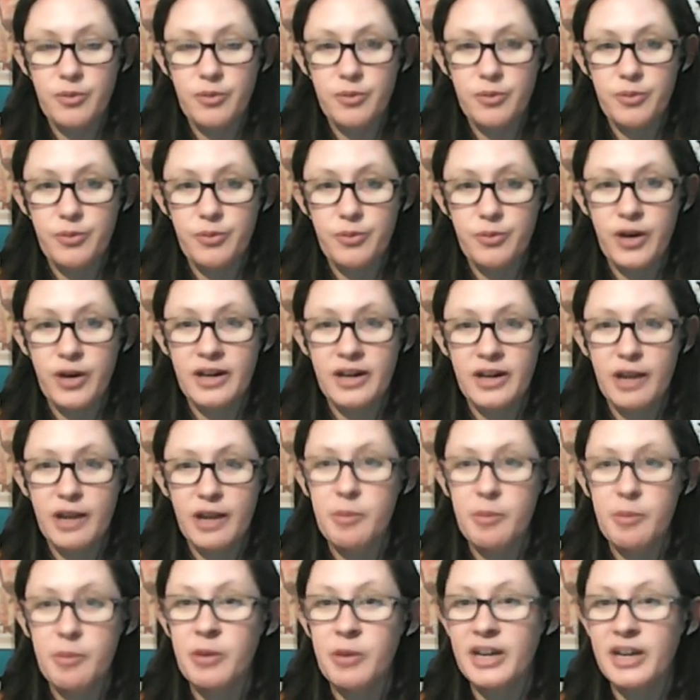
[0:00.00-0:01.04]
Right. I
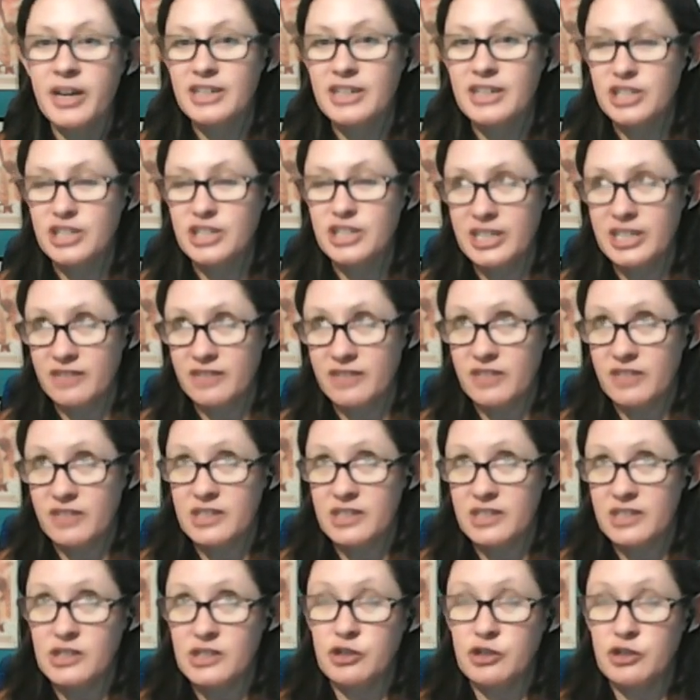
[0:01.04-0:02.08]
remember I actually
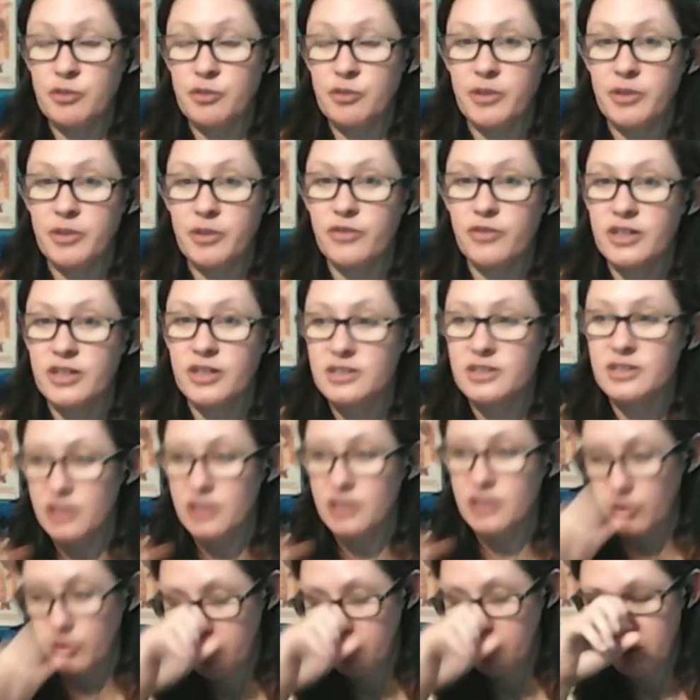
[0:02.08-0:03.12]
convinced two of my friends to
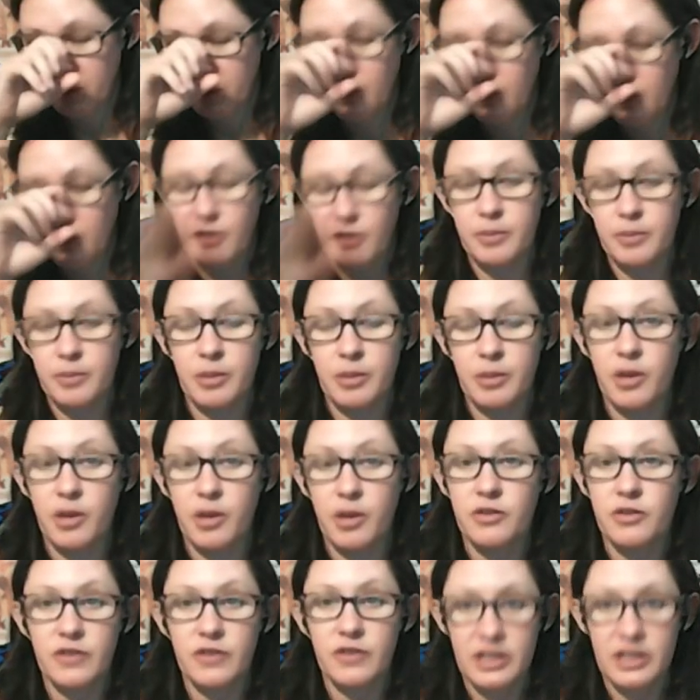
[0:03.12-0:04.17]
go with me that aren't big
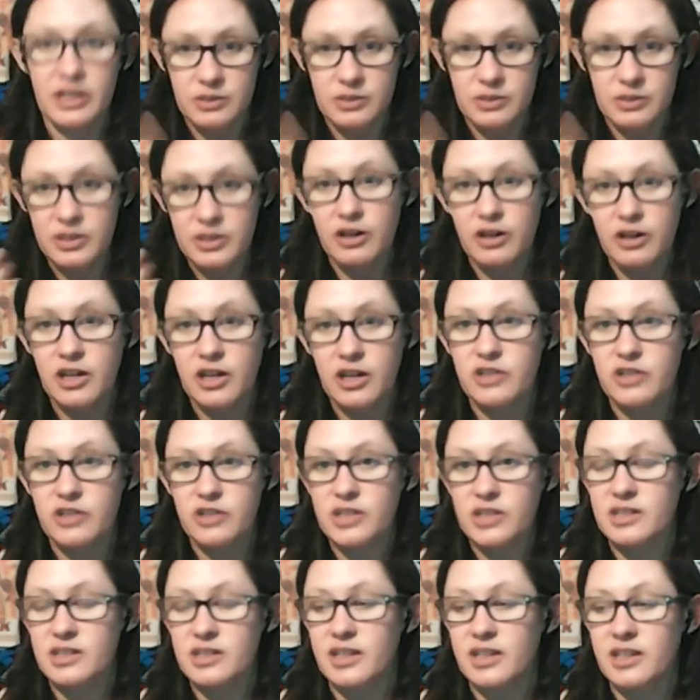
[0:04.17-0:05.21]
Marvel fans, was Erica and
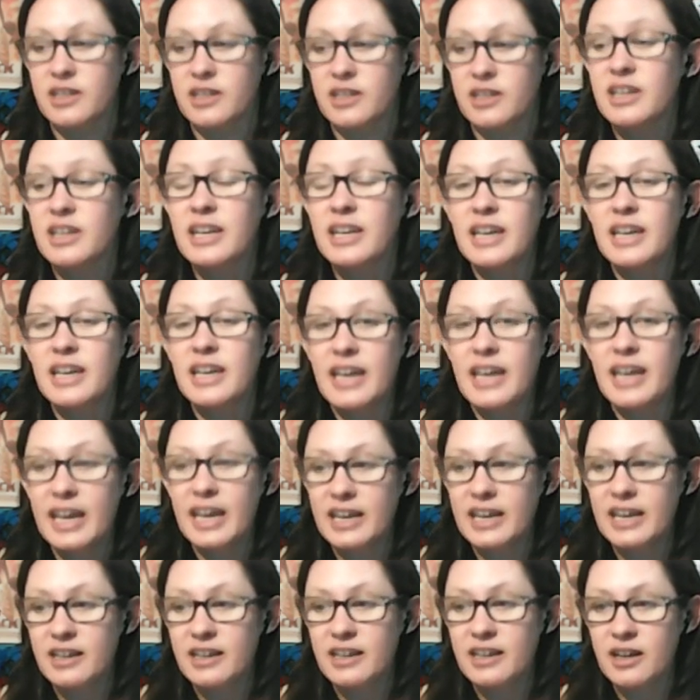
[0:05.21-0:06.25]
Jessica,
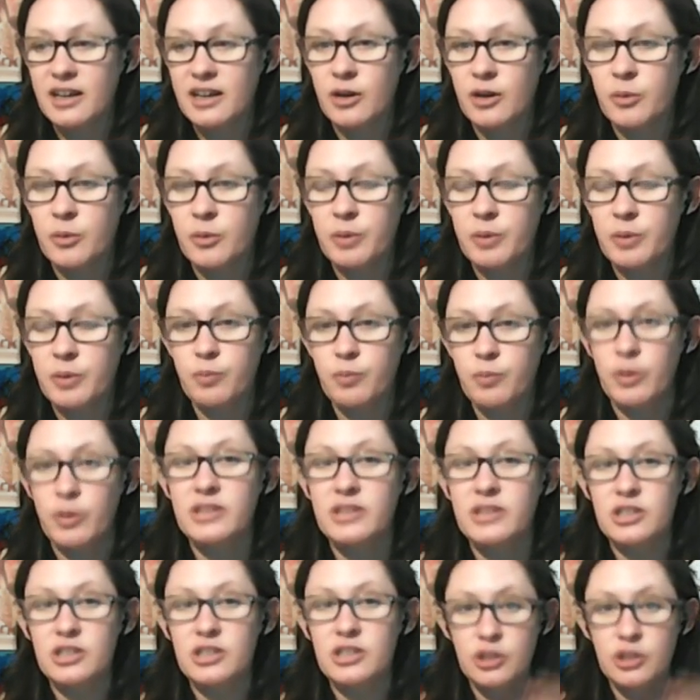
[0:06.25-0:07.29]
and uh, we went
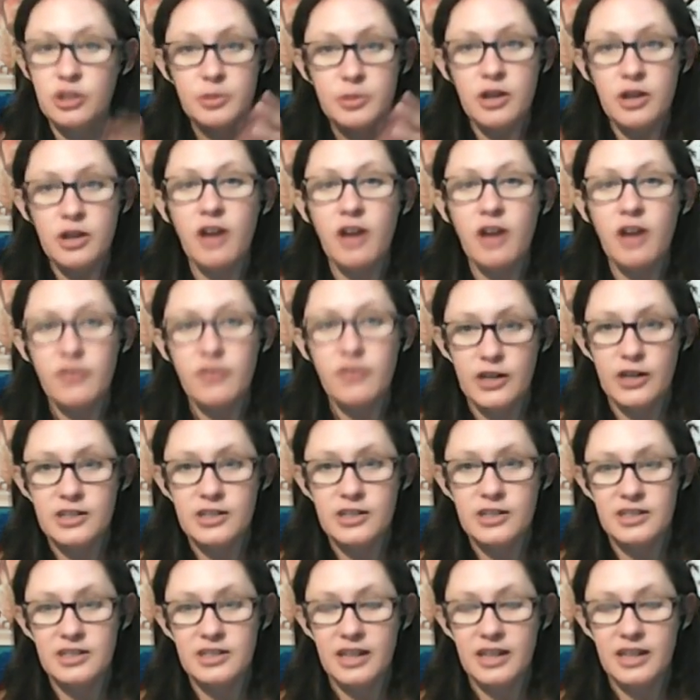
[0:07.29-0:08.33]
to Cooper's Talk
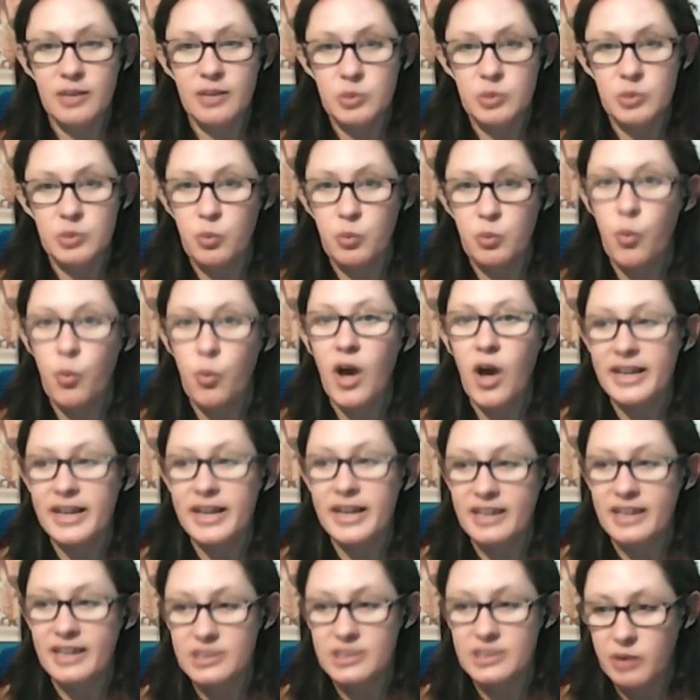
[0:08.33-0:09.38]
first, and it was wine
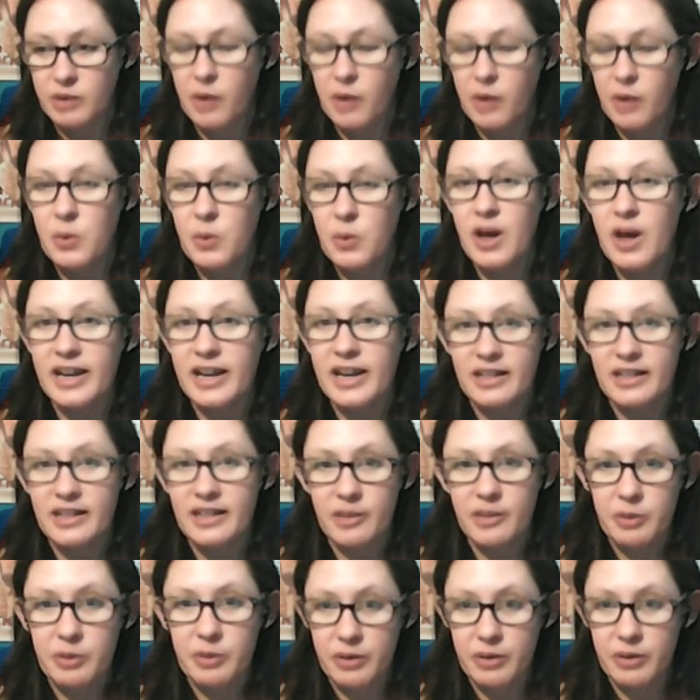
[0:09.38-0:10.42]
day, so we got wine, and
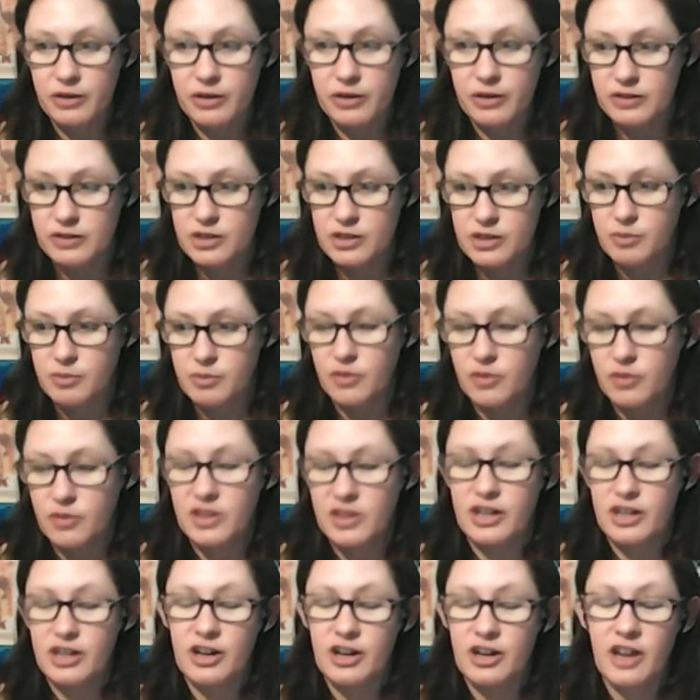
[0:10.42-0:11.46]
then we went over oh. to the movie
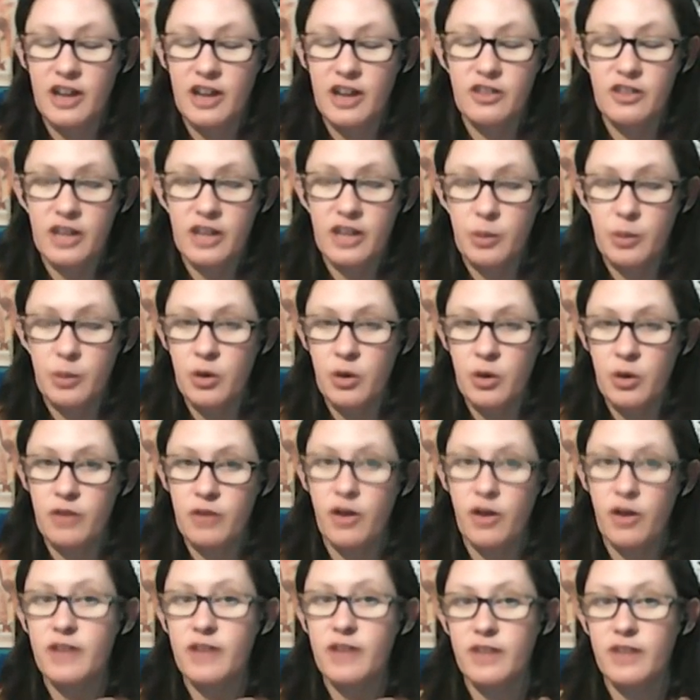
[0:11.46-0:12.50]
theater. And they're like, "Well, if
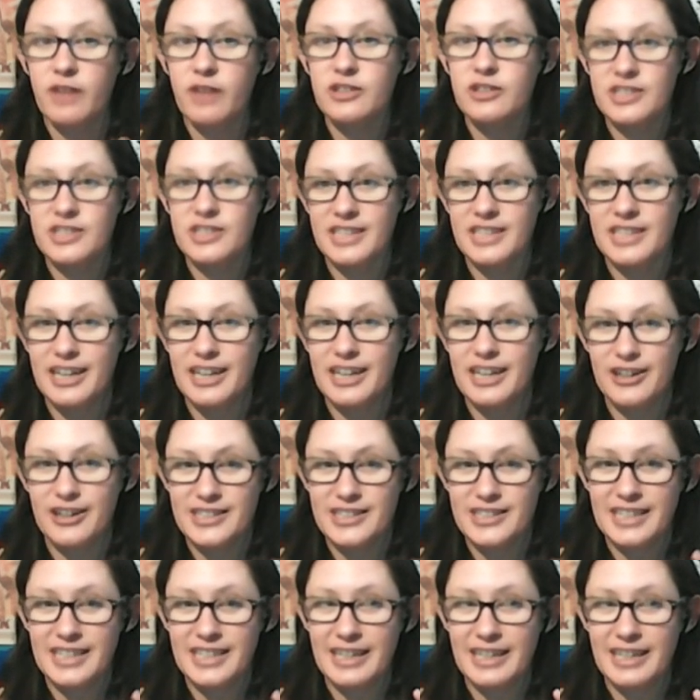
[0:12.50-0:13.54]
Ryan Reynolds is in it, I'll
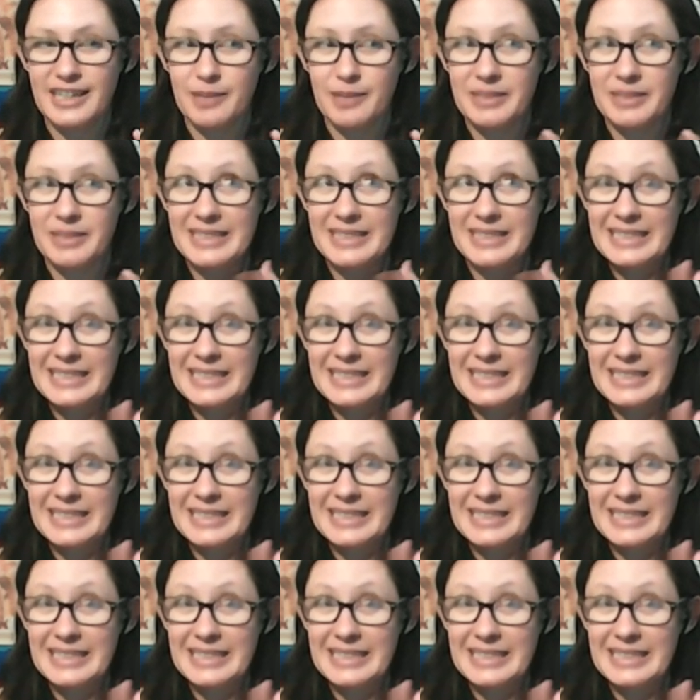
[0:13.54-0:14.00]
see it." And I'm like,